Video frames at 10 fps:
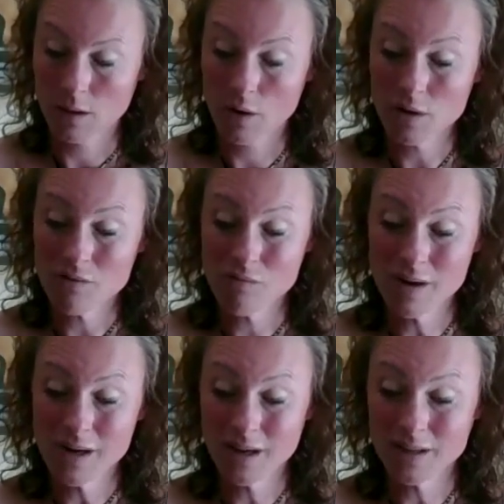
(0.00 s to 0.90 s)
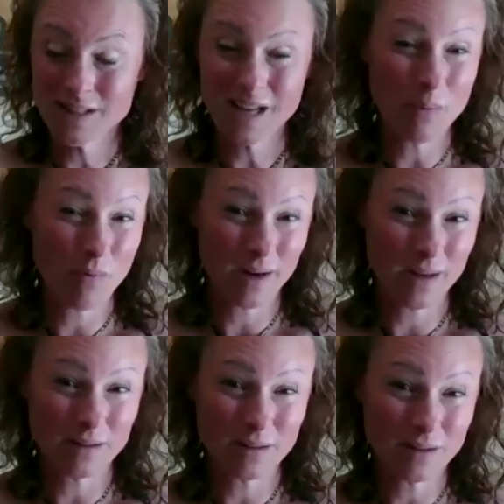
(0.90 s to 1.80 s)
only really
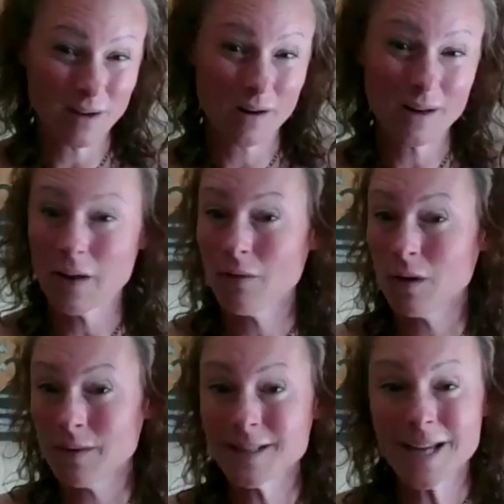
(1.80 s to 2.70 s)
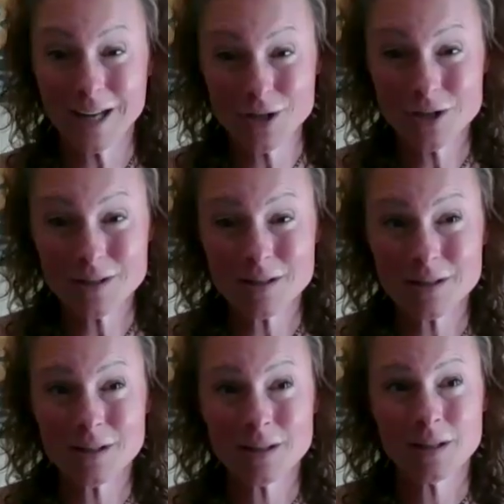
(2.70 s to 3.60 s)
celebrates a certain level of
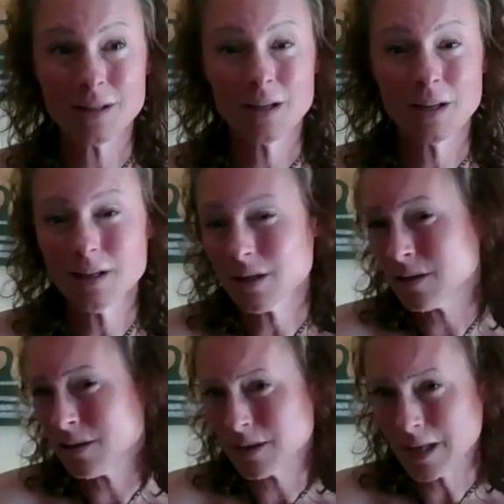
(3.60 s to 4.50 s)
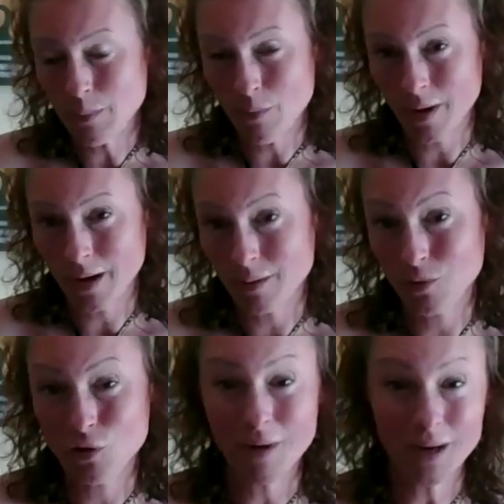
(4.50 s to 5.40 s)
intelligence. It doesn't celebrate
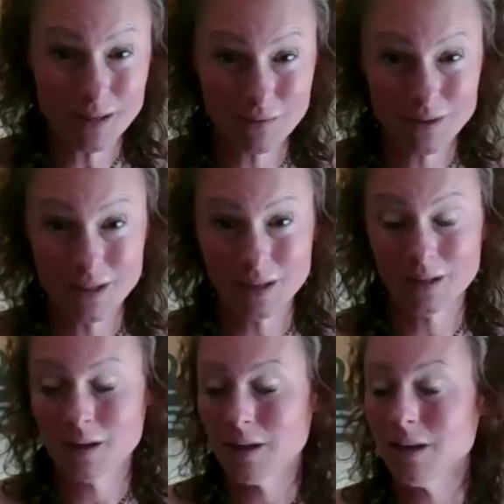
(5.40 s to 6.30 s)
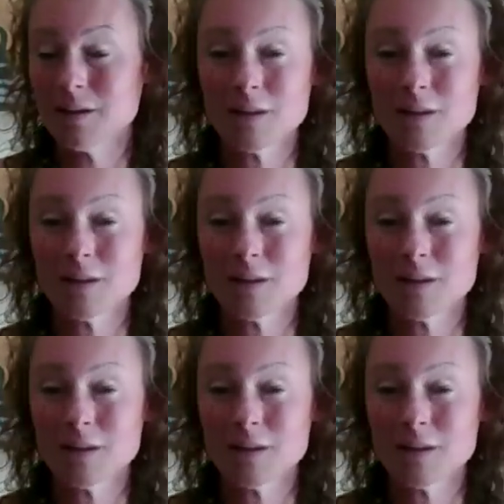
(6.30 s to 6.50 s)
creativity. It